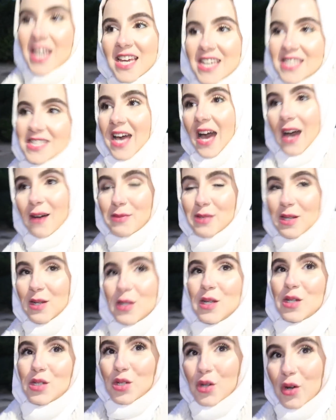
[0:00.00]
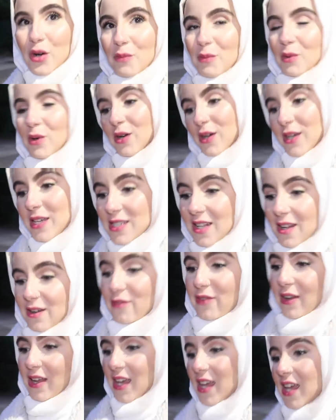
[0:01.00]
He's absolutely adorable, he's
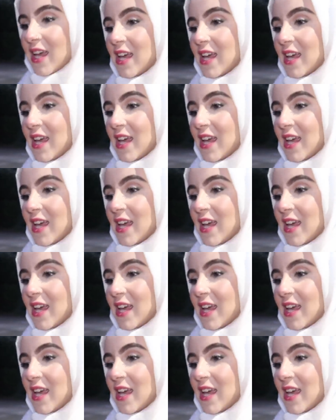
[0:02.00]
lovely.